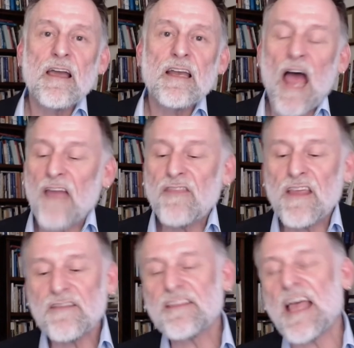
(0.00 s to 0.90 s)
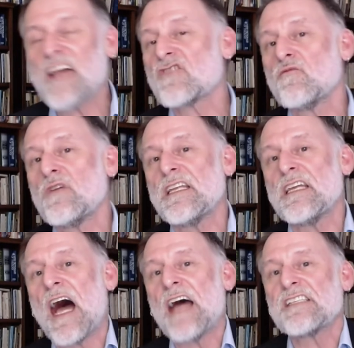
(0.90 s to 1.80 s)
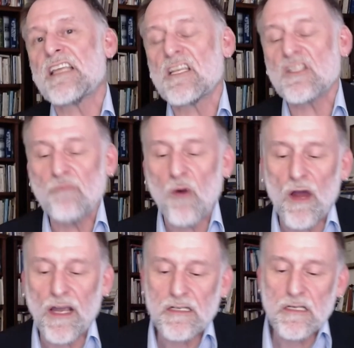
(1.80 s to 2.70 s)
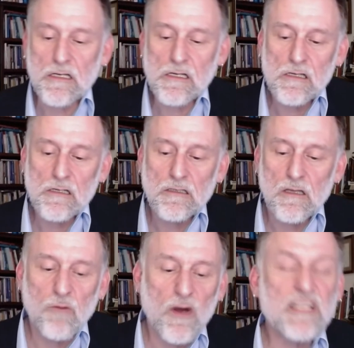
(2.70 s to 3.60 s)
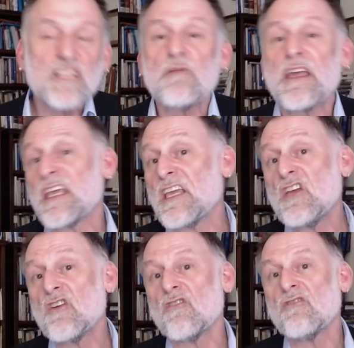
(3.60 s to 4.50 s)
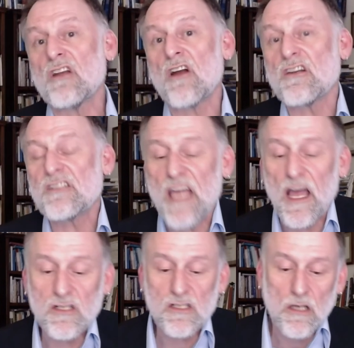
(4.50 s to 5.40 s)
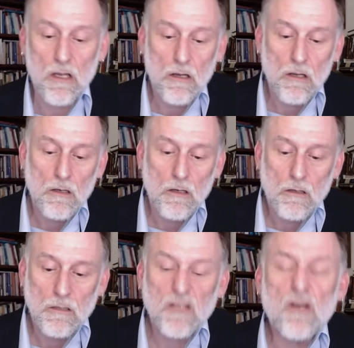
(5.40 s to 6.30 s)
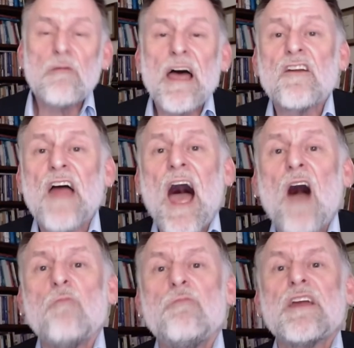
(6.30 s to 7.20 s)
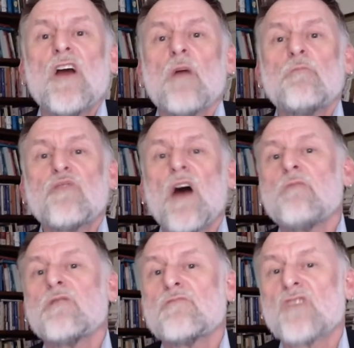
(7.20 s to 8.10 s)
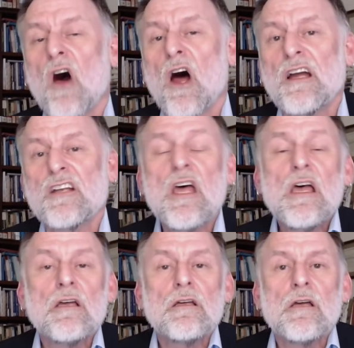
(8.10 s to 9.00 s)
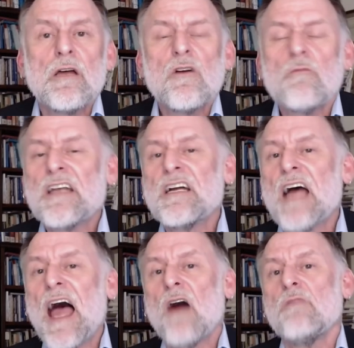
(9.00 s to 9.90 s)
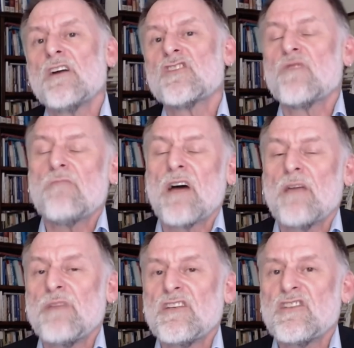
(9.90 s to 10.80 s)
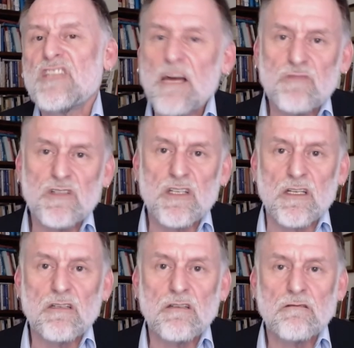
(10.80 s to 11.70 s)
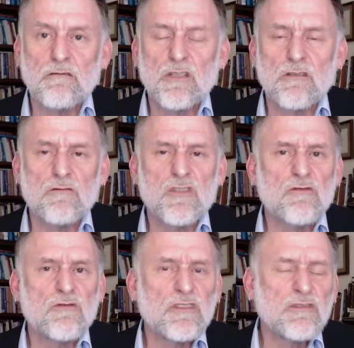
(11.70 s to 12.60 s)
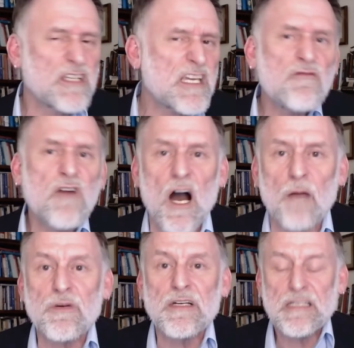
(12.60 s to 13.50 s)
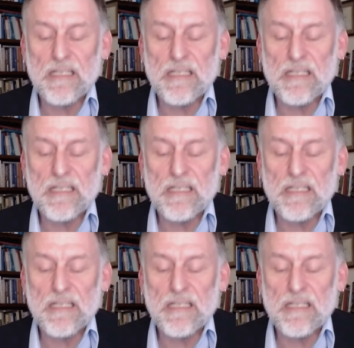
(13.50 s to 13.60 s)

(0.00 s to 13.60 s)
And I think that that's really Isaiah's point, the point he's making here in our text that no matter how big our problems are and no matter how much we might be tempted to, to give up